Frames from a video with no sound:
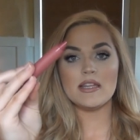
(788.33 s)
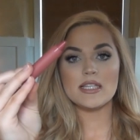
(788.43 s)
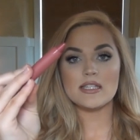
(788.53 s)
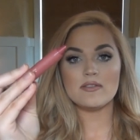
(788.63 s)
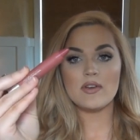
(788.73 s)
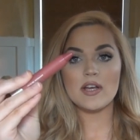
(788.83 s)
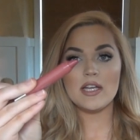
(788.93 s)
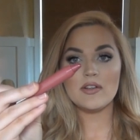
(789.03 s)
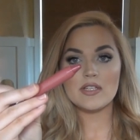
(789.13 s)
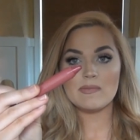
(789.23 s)
and this is
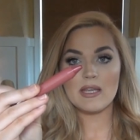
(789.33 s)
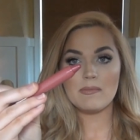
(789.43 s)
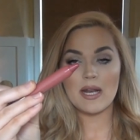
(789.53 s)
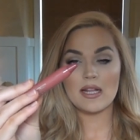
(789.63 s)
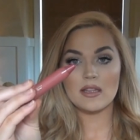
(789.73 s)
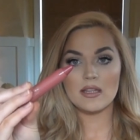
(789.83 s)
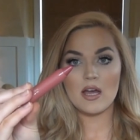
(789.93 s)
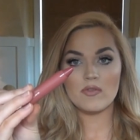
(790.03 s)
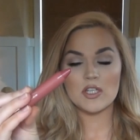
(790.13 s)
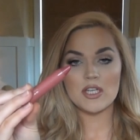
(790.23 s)
very new to me, but I
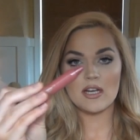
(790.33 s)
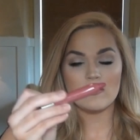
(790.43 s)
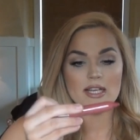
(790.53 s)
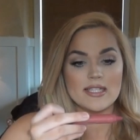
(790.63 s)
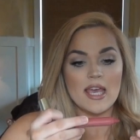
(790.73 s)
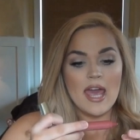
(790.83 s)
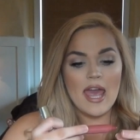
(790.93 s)
love the shade of this.